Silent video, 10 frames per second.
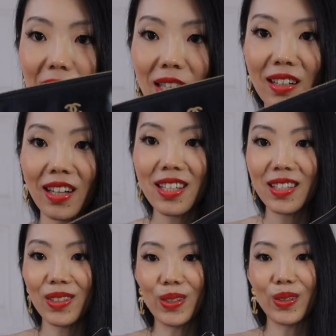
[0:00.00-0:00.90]
It's a nice
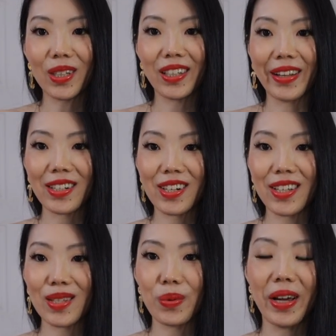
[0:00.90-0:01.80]
little clutch
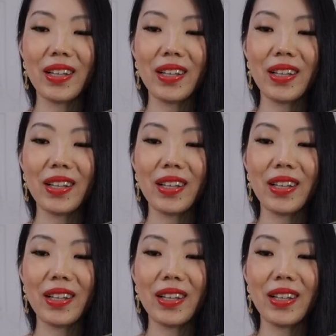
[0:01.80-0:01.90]
as well.